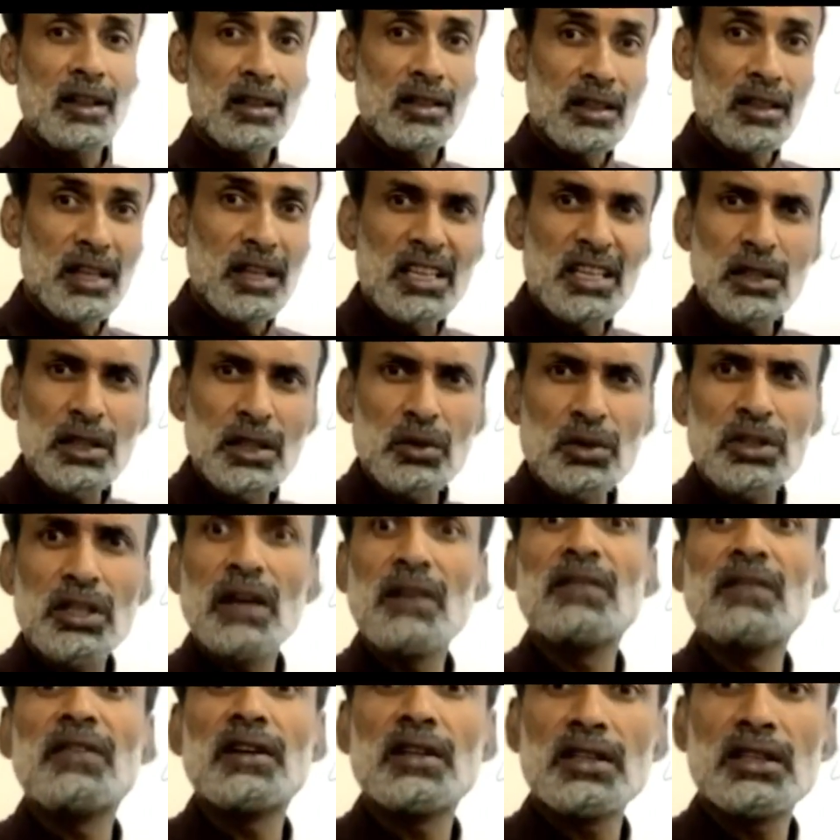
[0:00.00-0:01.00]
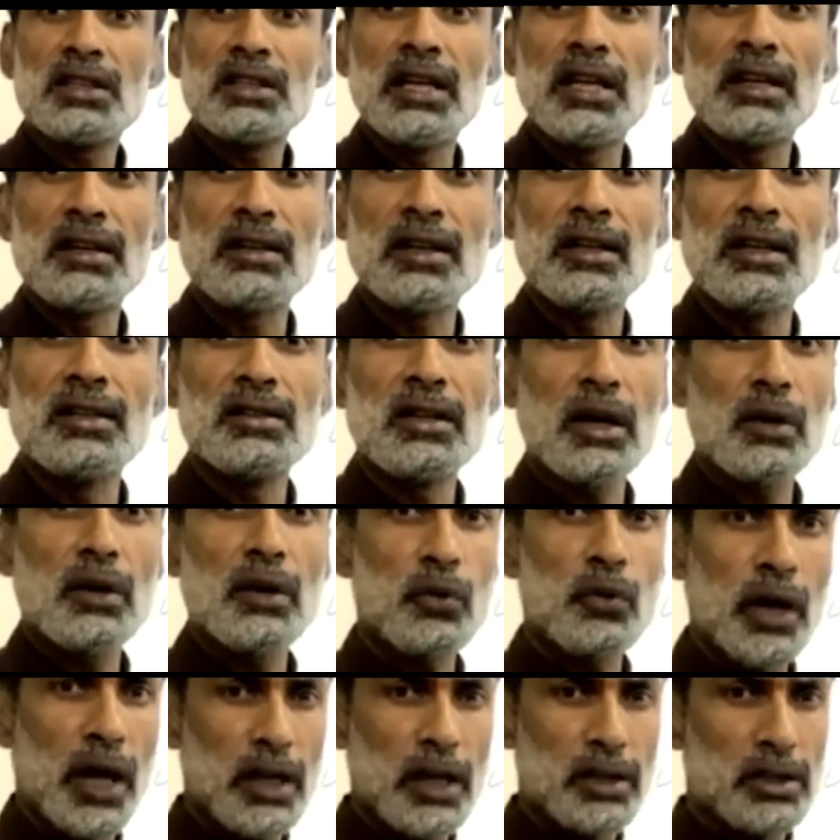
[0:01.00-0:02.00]
This you say first sentence,
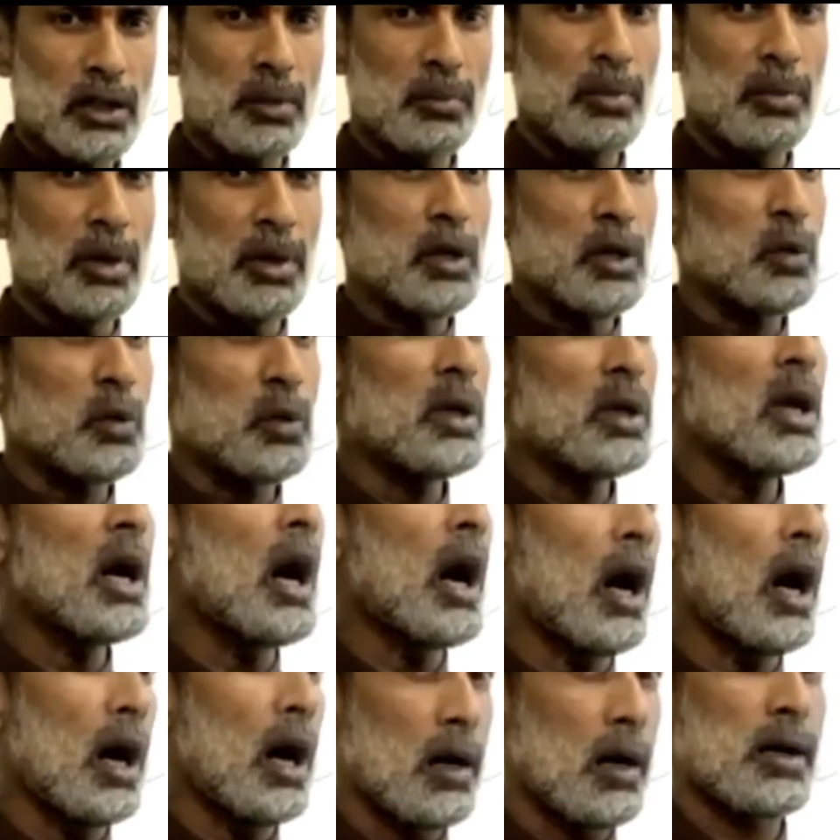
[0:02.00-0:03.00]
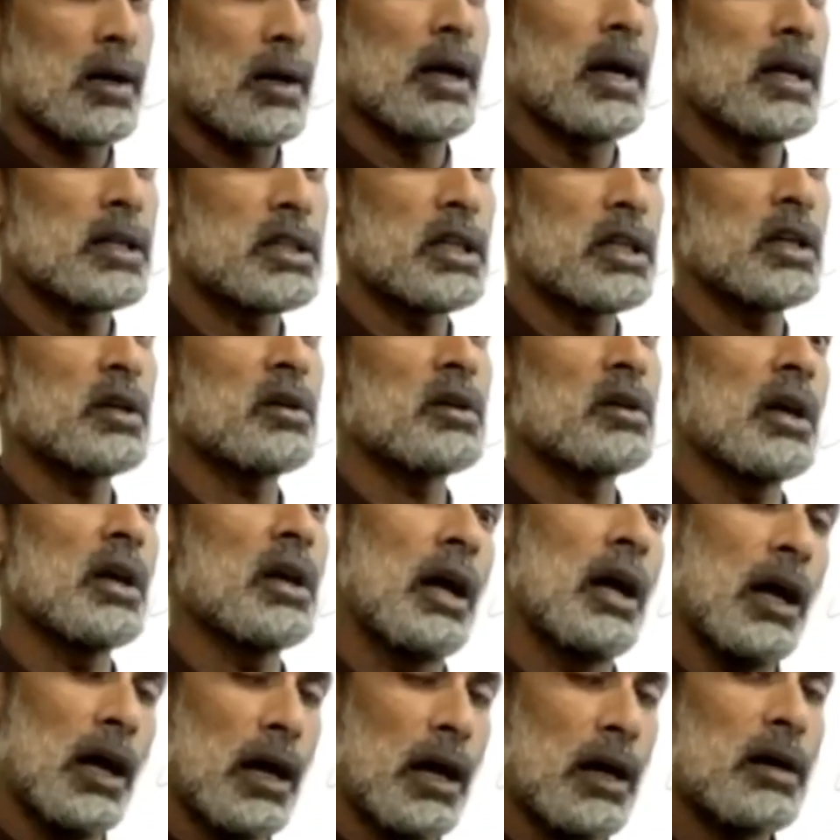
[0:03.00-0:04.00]
attraction between a cation
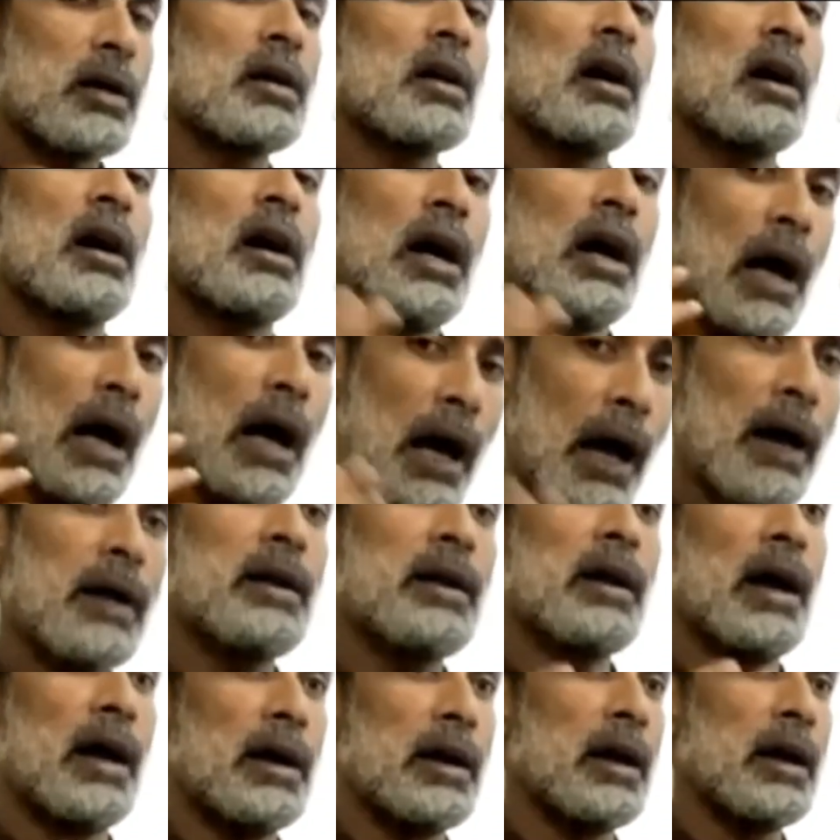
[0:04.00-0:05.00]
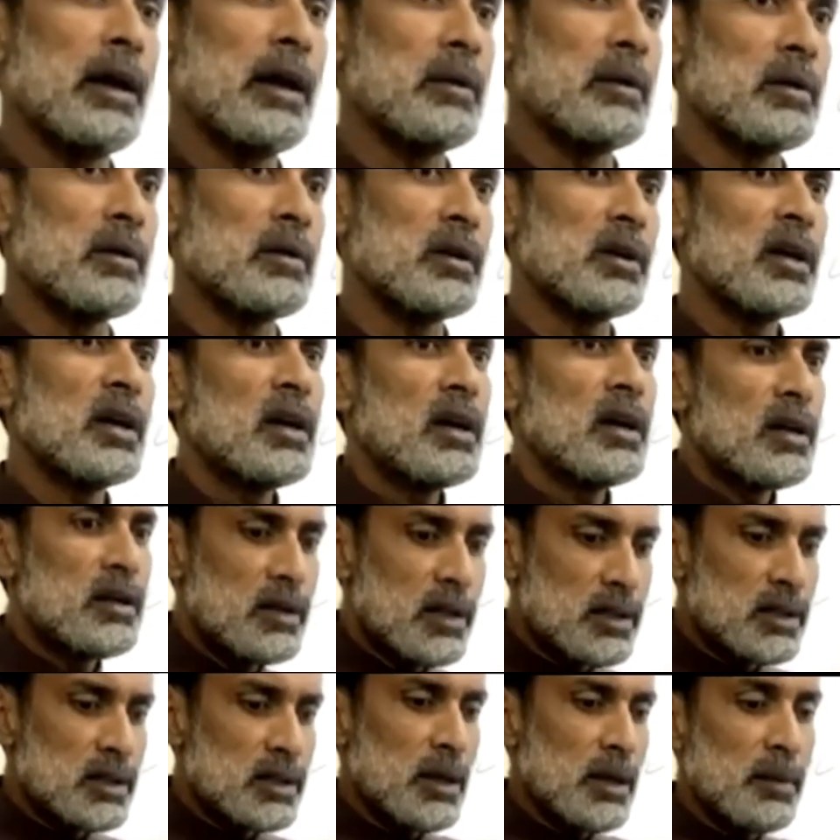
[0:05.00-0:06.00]
and an anion.
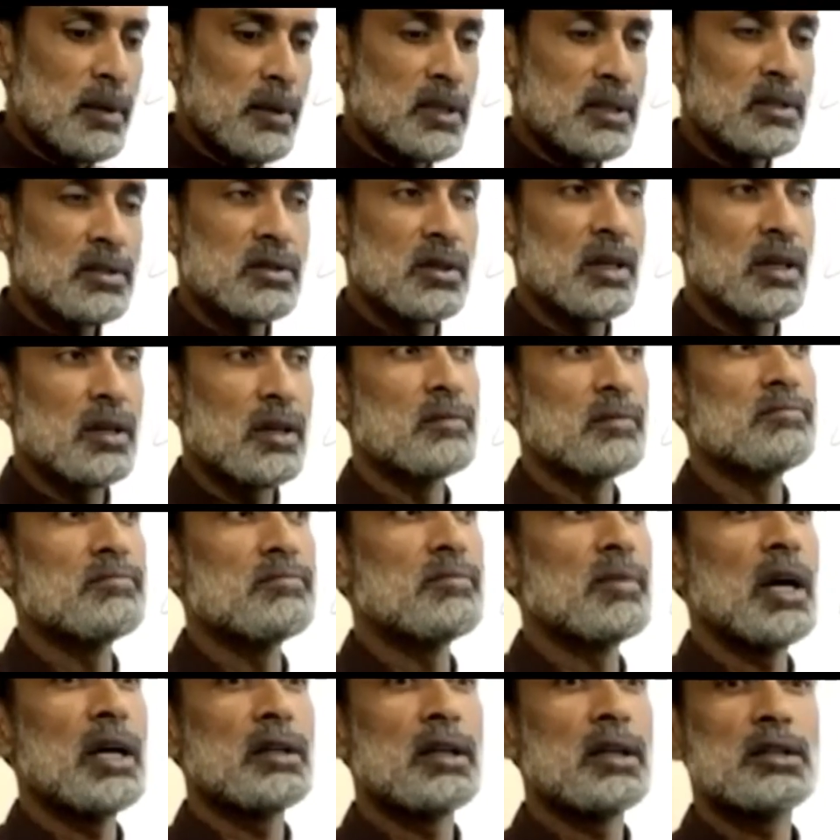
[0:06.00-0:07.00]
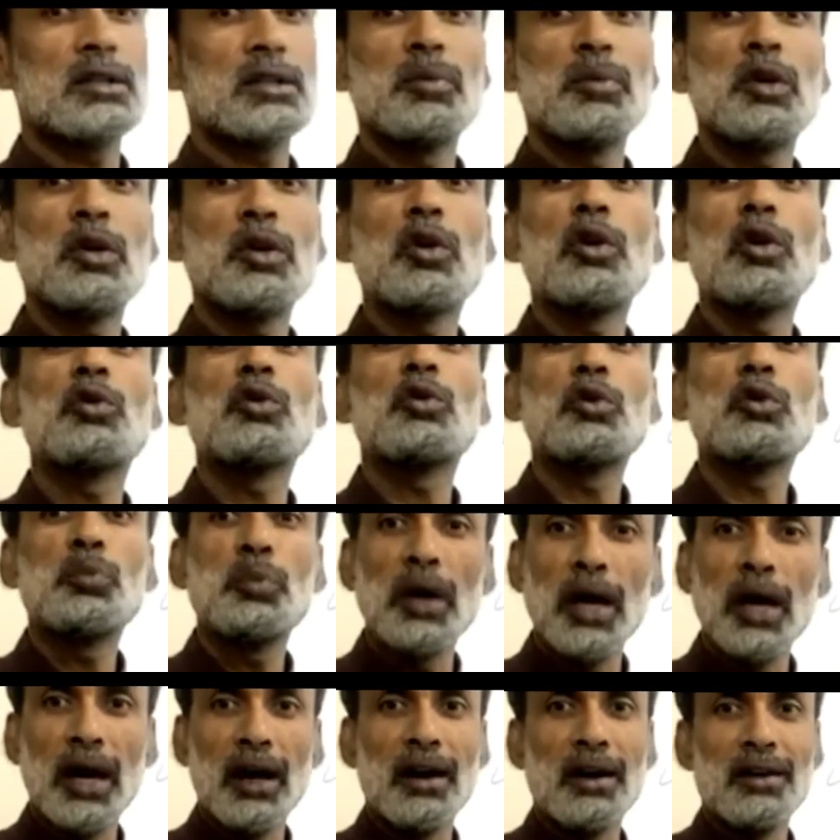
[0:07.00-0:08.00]
This given just between
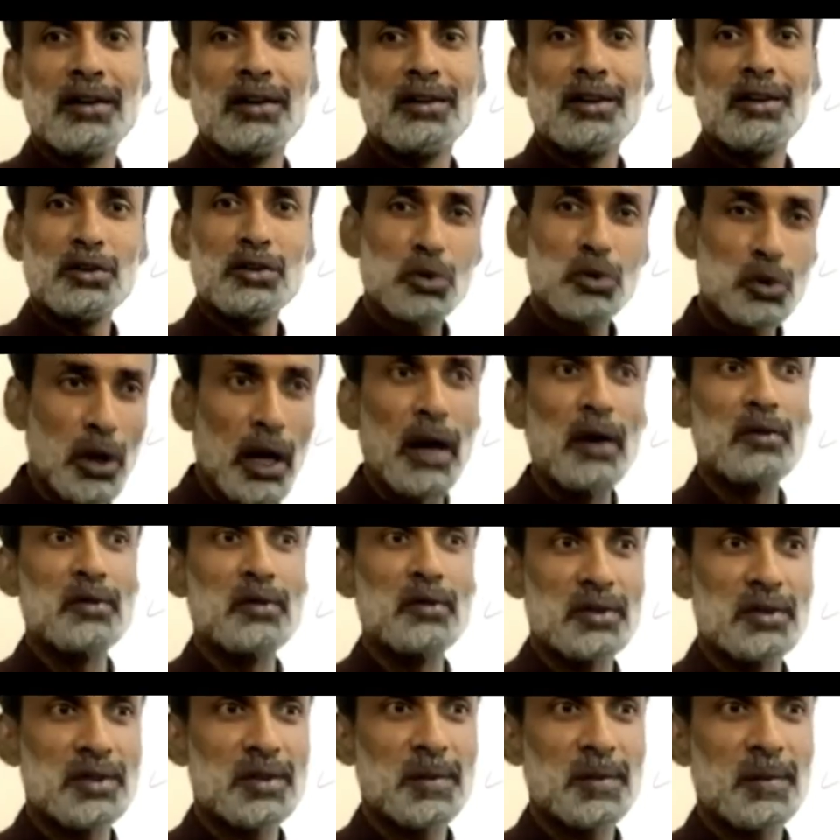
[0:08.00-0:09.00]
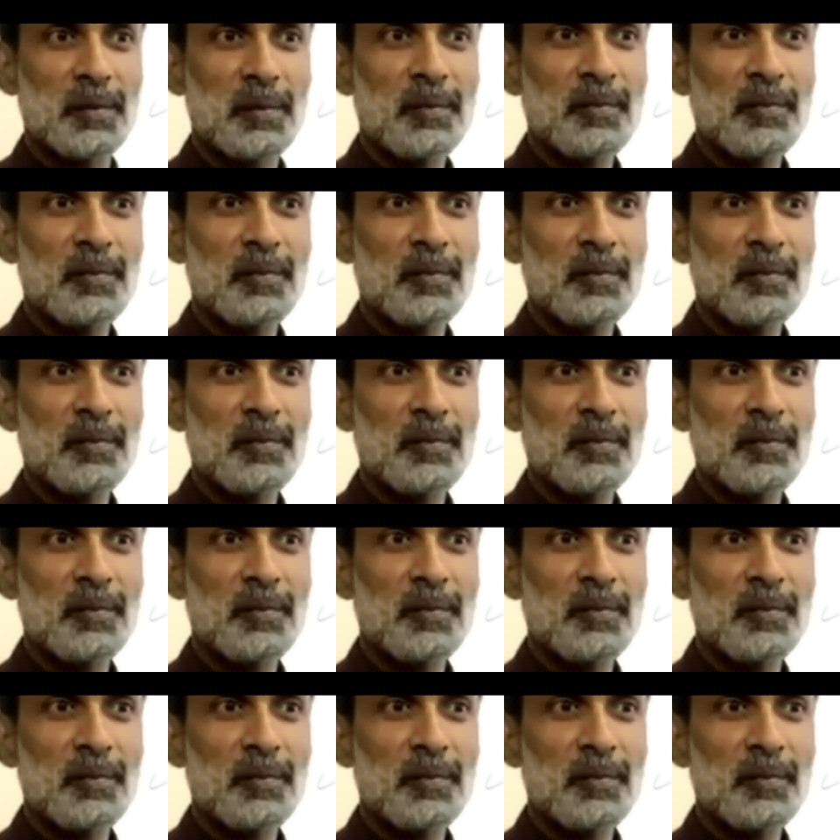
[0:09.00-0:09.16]
two ions.